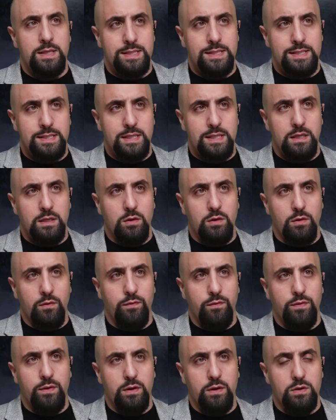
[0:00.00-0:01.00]
senior
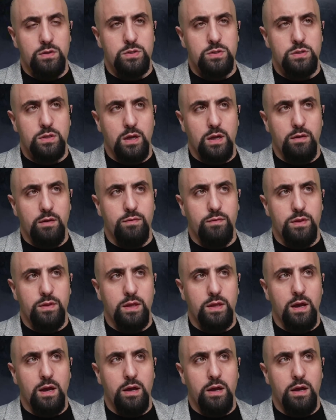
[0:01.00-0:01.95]
figures of the